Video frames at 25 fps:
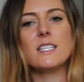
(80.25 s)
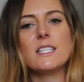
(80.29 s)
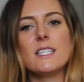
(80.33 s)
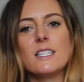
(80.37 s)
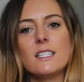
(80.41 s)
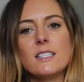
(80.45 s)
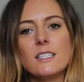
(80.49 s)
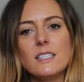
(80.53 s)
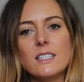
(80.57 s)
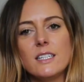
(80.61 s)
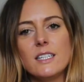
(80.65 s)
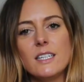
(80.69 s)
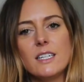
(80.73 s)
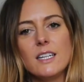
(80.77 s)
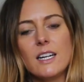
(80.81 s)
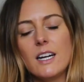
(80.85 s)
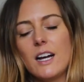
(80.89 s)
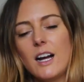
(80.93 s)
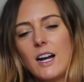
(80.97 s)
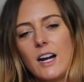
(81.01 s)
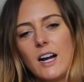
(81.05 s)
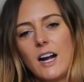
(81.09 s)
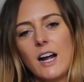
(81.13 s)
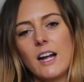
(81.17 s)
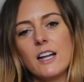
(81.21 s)
Basically,
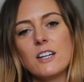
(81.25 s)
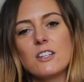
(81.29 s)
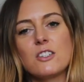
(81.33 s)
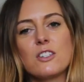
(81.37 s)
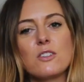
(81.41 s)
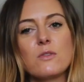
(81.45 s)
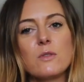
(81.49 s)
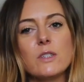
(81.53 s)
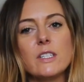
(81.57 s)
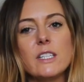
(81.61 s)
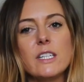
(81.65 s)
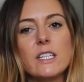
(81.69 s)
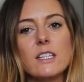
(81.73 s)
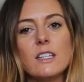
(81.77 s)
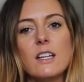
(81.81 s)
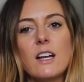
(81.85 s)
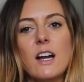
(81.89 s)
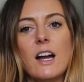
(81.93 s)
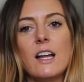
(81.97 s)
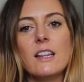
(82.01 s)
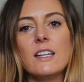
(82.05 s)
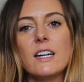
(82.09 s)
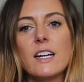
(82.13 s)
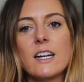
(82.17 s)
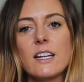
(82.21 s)
I just really,
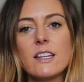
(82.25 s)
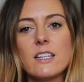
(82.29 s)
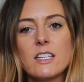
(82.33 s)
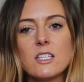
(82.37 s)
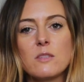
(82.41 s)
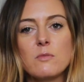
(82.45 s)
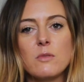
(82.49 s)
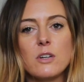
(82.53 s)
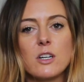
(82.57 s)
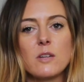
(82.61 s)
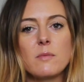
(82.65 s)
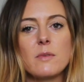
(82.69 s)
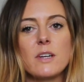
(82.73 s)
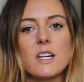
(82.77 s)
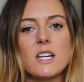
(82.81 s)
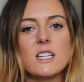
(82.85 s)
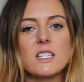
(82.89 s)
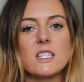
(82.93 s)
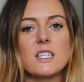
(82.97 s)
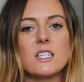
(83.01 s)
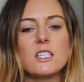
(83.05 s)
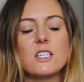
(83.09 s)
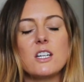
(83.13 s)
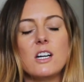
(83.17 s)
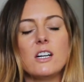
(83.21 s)
I like this book because
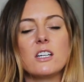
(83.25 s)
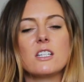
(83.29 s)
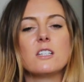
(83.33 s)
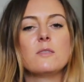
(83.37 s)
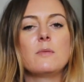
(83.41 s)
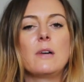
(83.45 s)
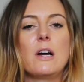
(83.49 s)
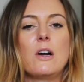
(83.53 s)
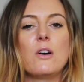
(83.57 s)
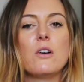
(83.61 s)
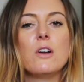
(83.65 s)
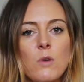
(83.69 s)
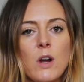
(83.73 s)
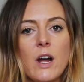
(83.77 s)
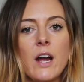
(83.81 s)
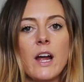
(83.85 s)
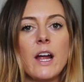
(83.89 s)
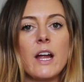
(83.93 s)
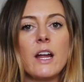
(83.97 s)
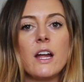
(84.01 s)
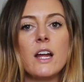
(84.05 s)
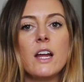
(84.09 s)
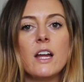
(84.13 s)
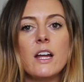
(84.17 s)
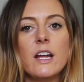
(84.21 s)
it talked about
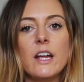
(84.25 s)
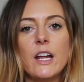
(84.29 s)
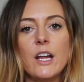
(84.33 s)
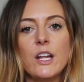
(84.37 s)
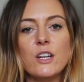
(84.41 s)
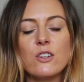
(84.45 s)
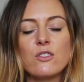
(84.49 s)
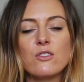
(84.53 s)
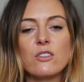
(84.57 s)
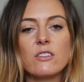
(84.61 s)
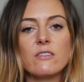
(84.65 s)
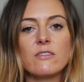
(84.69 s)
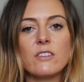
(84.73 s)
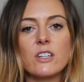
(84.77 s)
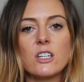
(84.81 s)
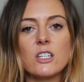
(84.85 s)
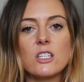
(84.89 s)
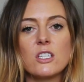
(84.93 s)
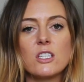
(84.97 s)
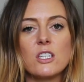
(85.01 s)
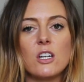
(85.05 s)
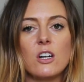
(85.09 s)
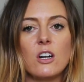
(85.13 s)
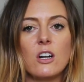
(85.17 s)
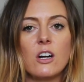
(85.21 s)
why
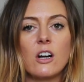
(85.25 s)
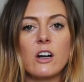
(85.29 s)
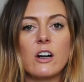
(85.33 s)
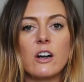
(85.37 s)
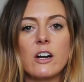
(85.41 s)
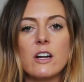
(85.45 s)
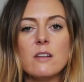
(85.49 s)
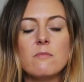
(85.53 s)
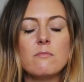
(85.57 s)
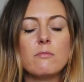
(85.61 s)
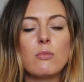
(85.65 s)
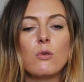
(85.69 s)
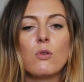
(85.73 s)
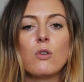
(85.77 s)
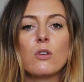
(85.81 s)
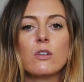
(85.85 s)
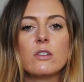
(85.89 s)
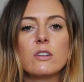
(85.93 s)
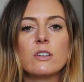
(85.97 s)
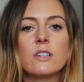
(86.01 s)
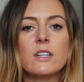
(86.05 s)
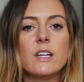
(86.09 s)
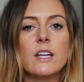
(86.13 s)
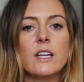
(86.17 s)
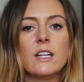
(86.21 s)
introverts are
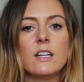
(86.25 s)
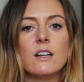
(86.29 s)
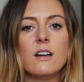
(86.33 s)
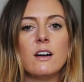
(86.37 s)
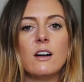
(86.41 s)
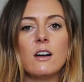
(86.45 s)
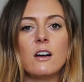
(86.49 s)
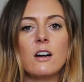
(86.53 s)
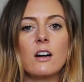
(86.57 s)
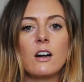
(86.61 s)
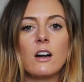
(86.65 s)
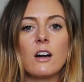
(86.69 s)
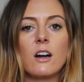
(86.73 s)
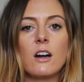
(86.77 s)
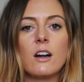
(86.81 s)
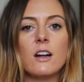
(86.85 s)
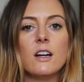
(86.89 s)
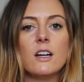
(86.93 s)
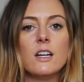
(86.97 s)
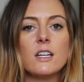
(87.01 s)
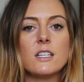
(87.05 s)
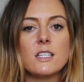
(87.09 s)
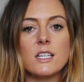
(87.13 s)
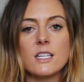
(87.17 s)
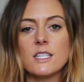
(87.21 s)
important in our
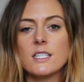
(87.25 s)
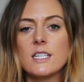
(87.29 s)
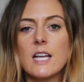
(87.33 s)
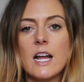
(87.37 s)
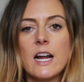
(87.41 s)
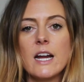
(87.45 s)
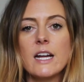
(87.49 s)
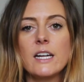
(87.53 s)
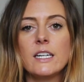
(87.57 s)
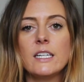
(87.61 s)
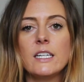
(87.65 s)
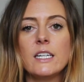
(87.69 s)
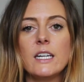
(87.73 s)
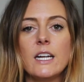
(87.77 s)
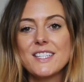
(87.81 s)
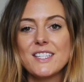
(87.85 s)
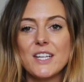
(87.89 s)
society.